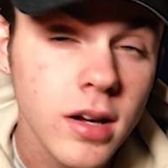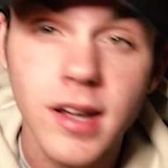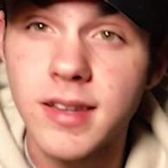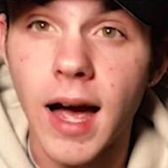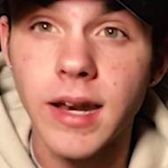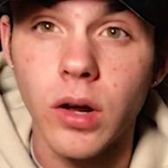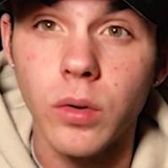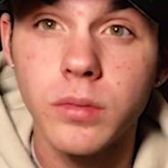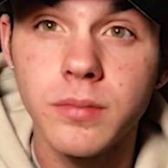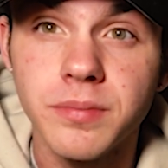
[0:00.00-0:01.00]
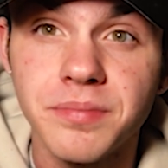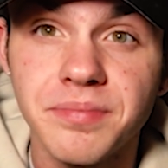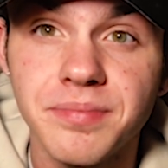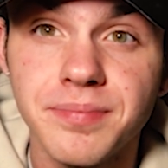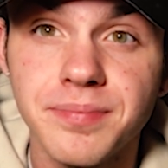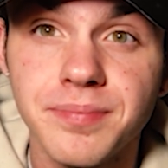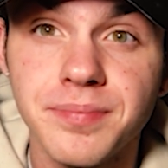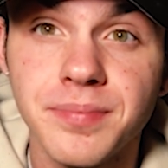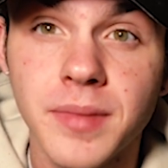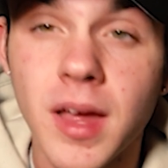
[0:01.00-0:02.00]
Cause I don't.
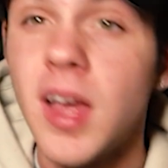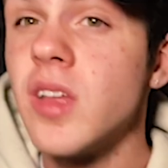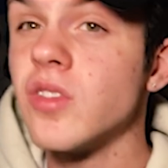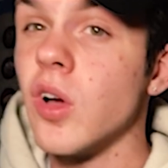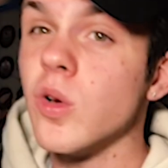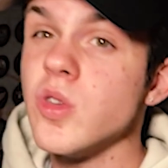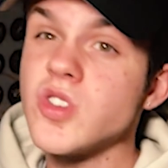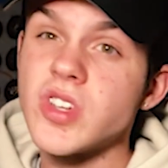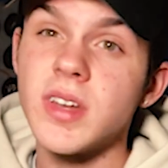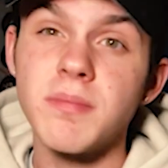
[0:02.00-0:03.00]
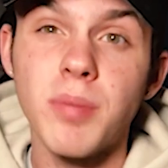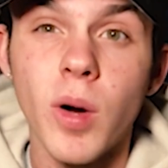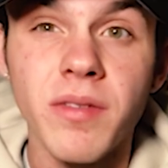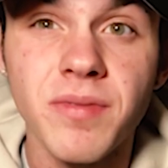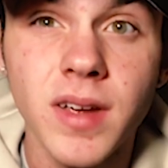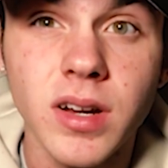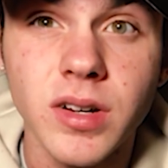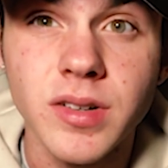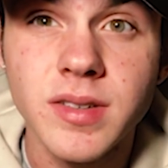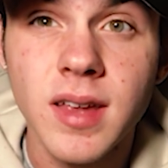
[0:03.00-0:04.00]
So you shouldn't point
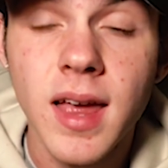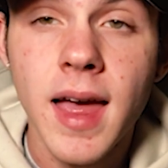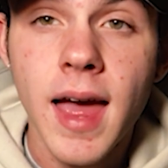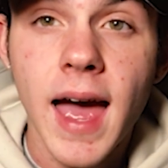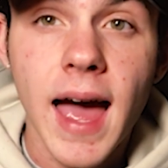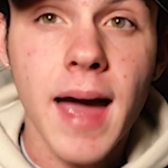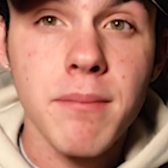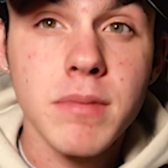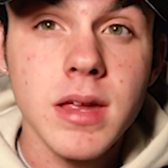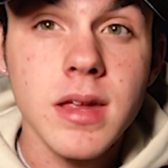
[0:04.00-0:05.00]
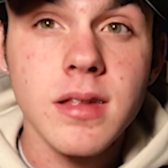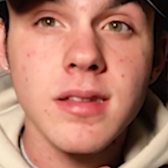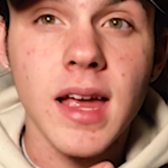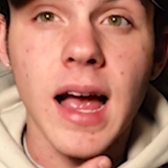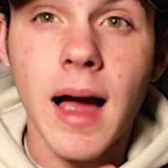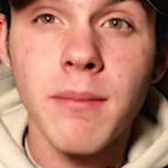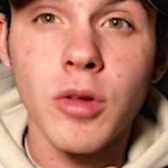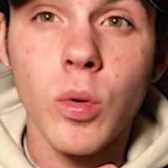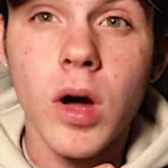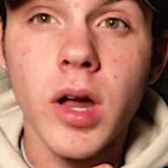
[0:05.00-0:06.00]
fingers at me saying I'm
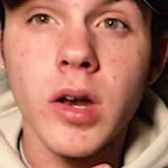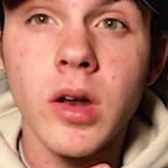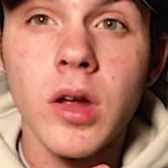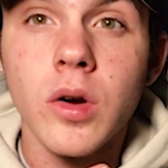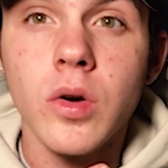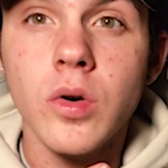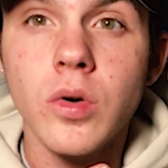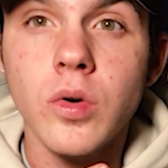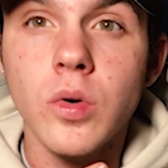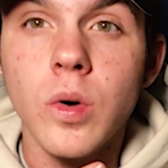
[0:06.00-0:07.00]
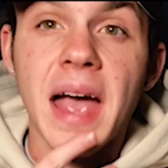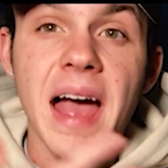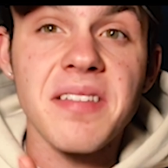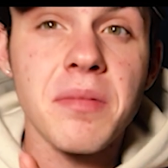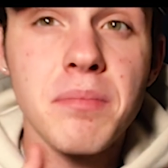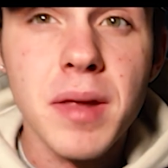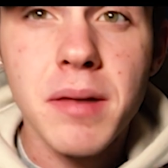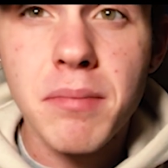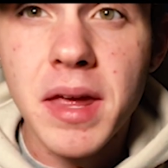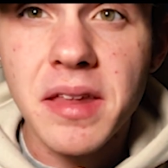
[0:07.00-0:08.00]
the one who hasn't
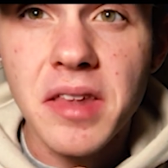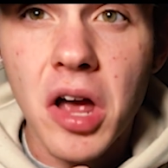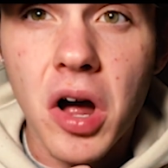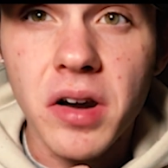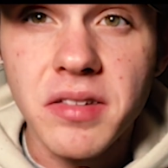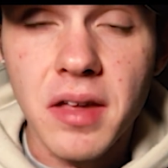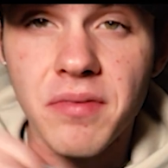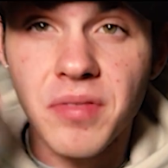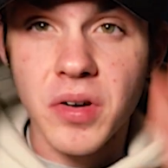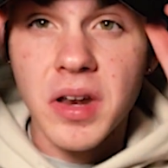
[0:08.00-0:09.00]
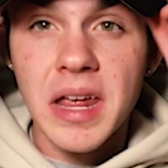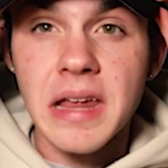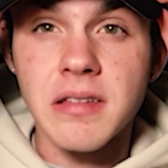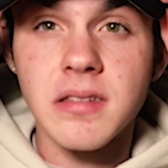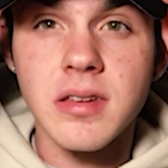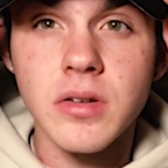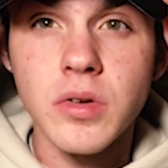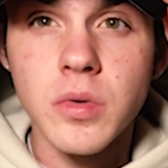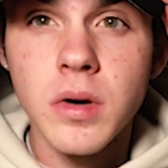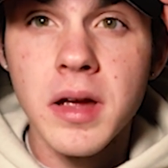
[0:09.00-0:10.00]
been making the honest effort
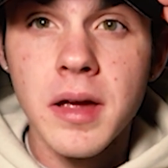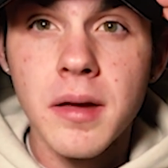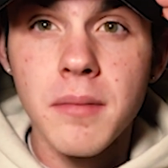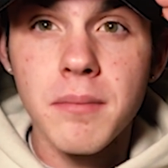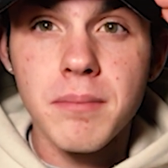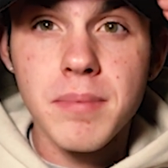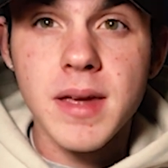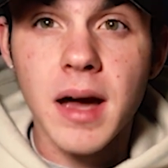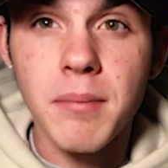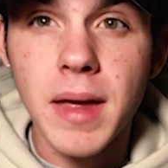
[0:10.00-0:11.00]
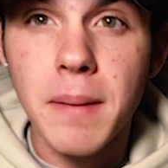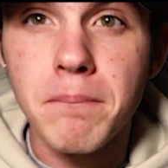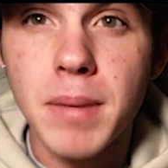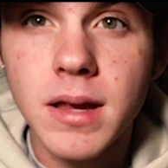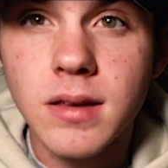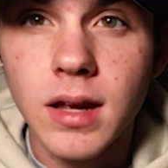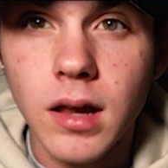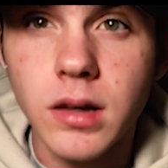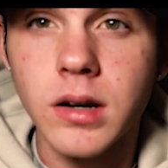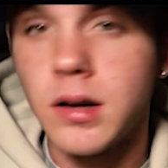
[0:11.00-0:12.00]
into becoming big
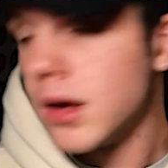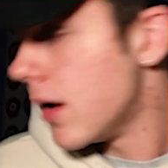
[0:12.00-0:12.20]
together.